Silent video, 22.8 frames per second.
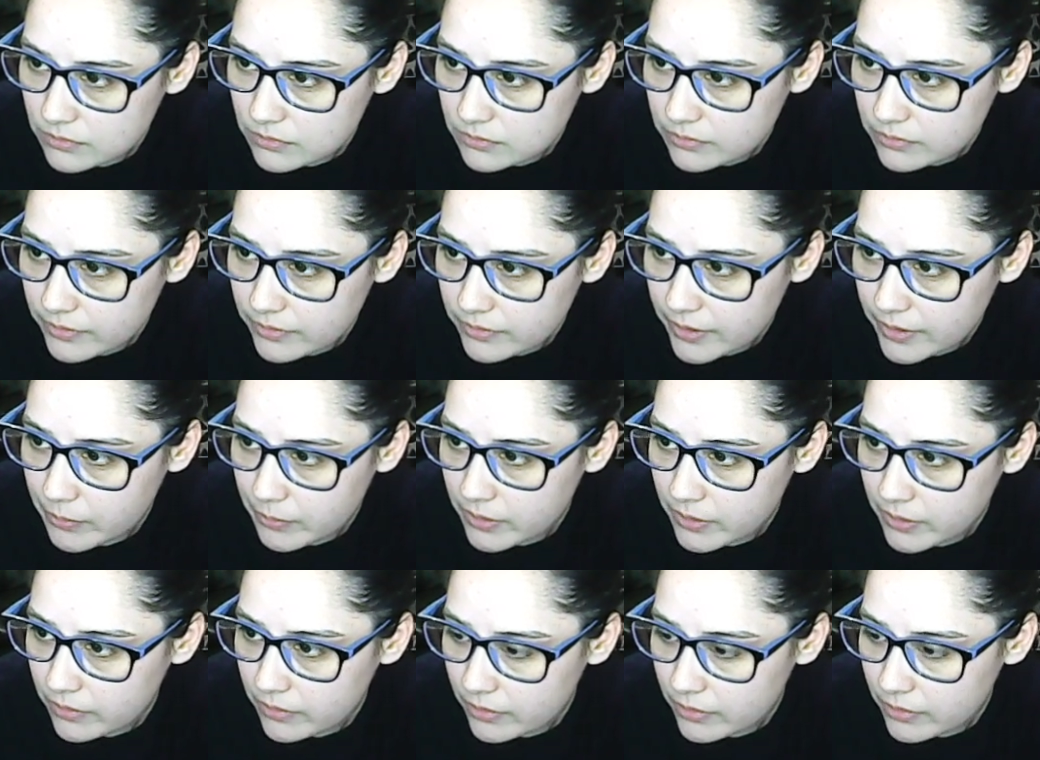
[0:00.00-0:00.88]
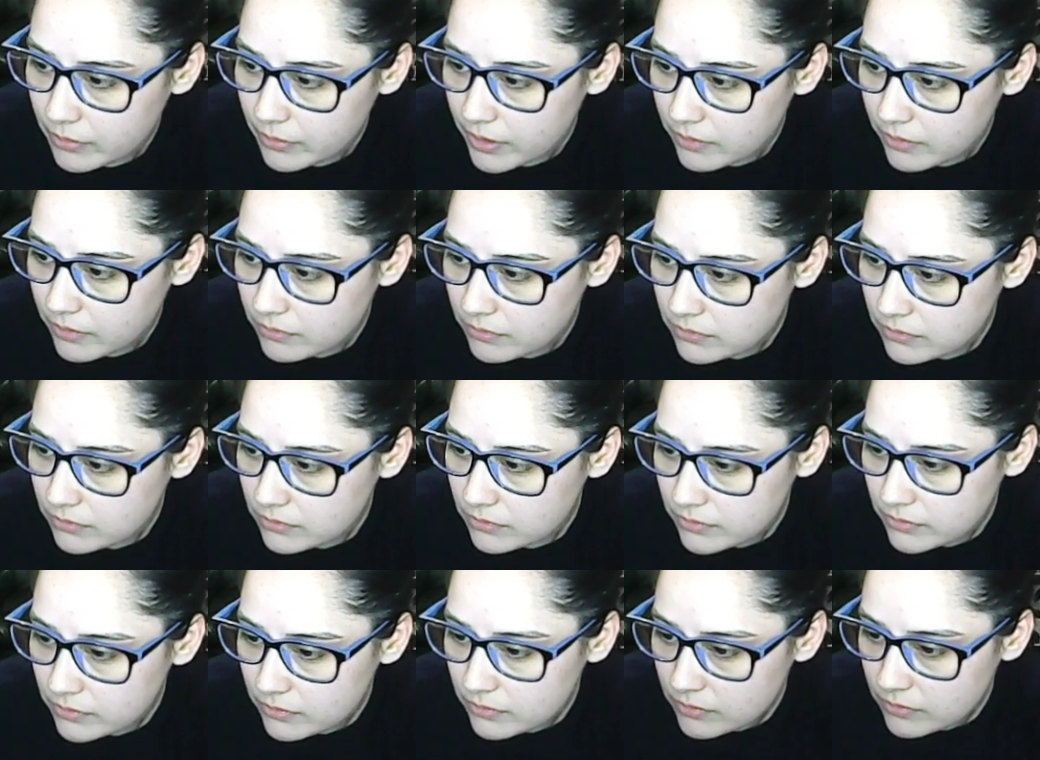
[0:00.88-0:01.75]
That one, okay.
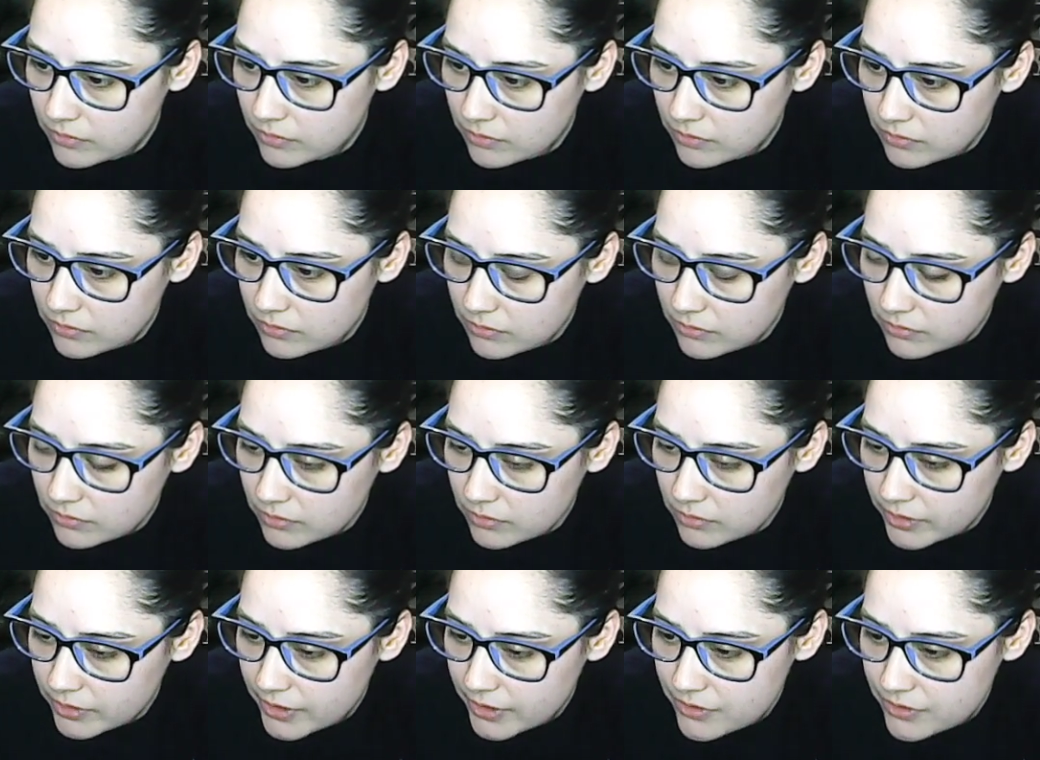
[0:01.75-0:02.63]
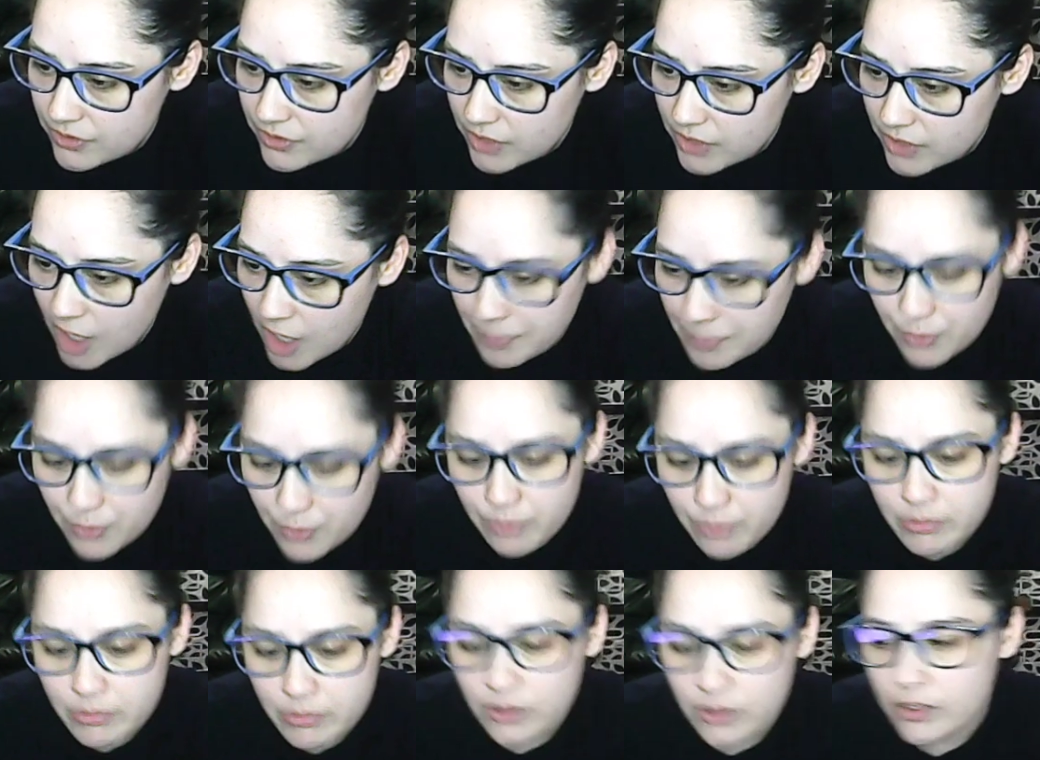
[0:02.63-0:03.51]
Here's the copy we've
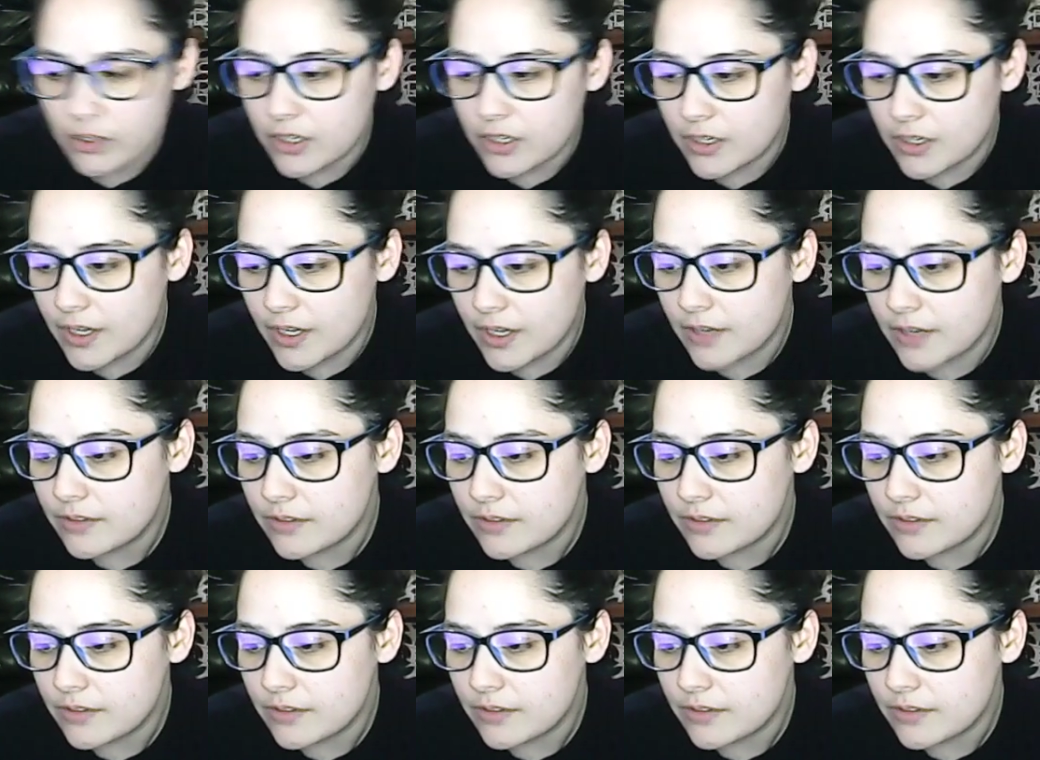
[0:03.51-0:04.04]
been looking at.